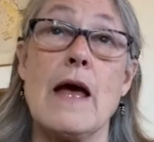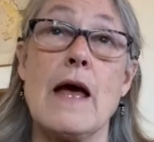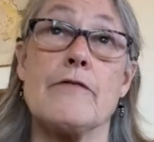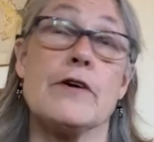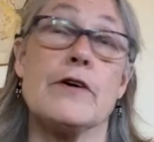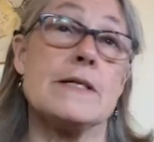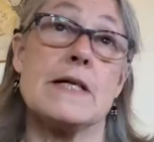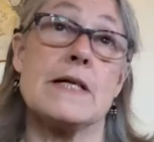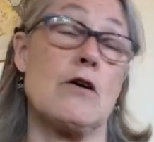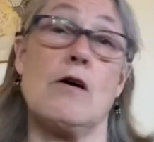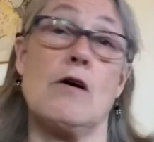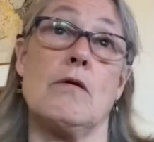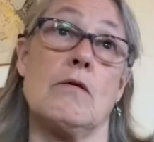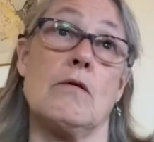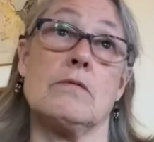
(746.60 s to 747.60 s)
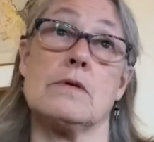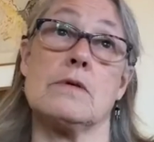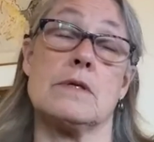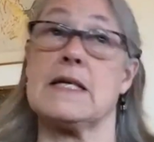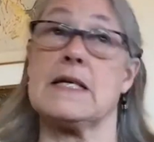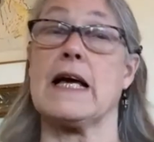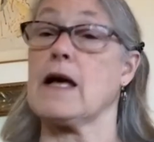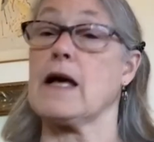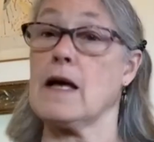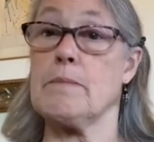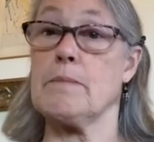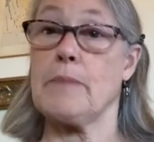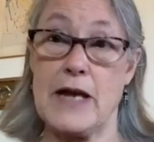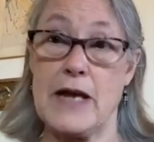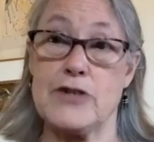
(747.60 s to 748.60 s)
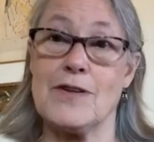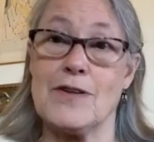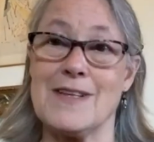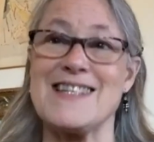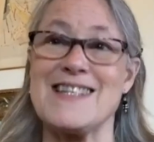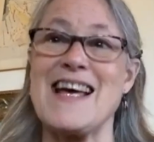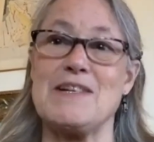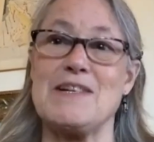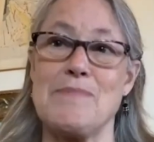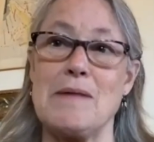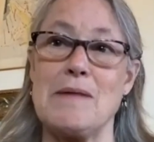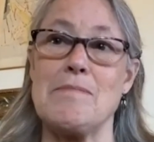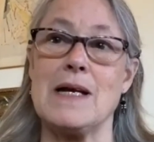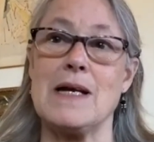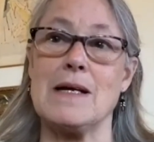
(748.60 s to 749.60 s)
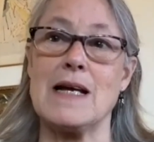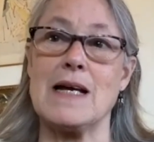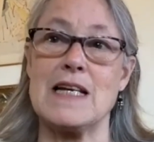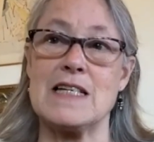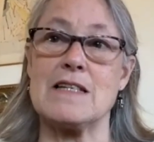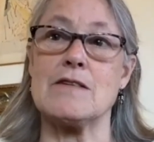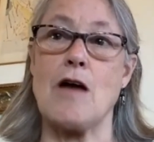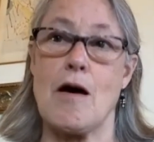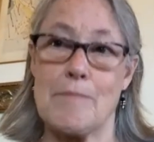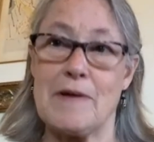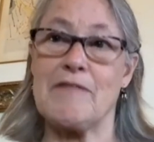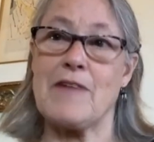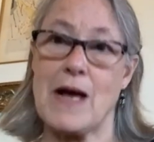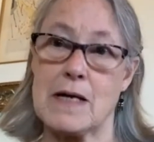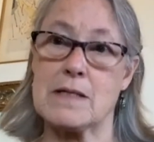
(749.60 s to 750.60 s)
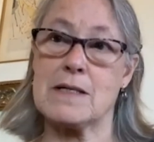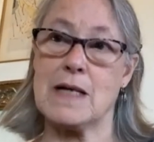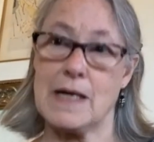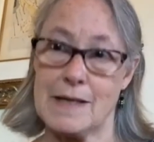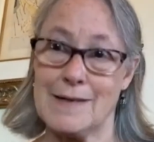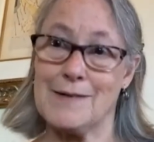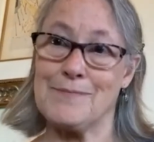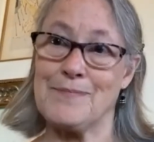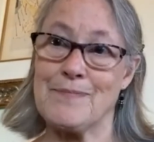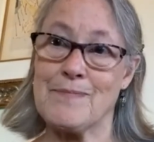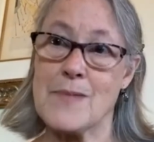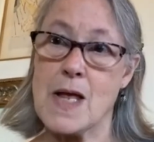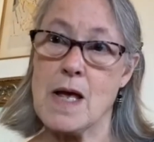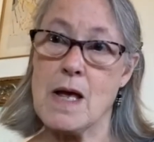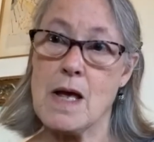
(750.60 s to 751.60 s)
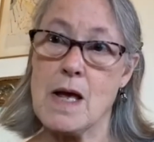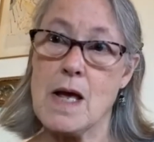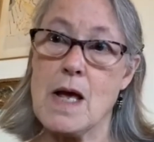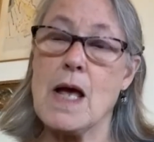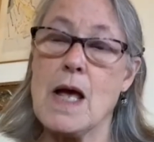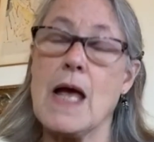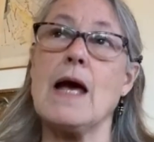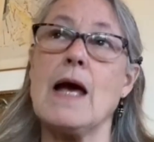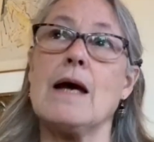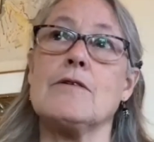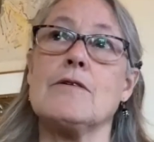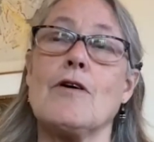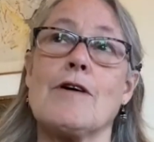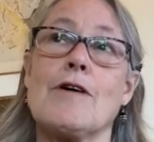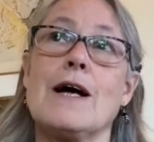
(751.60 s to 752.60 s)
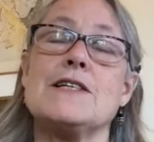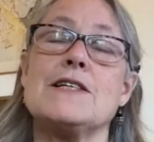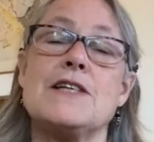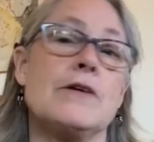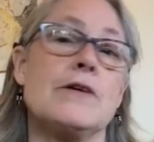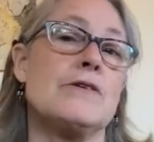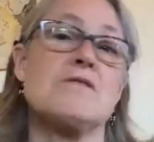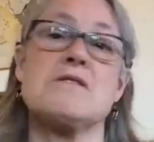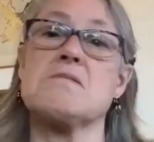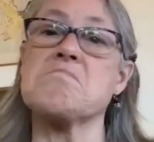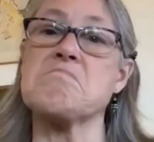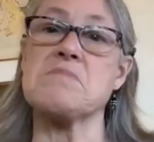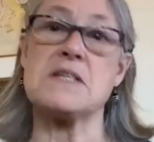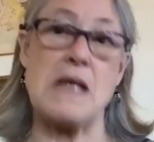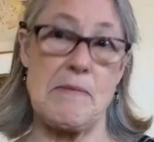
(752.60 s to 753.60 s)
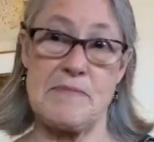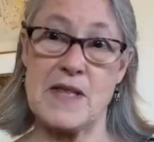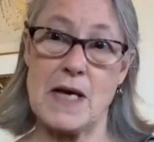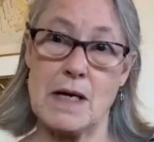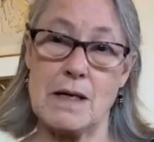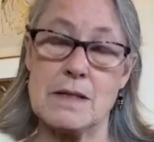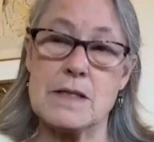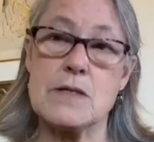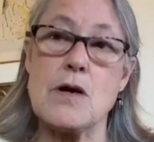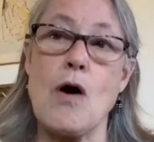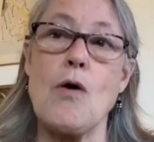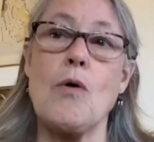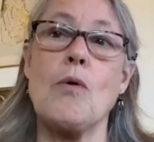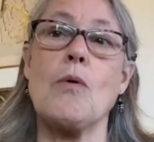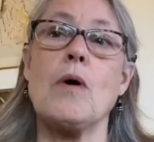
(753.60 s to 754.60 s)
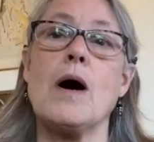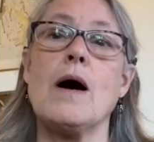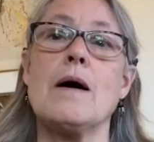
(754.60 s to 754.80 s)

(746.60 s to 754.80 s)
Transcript: every single sick patient that's had to be admitted has not been vaccinated. And our ICUs, same thing. So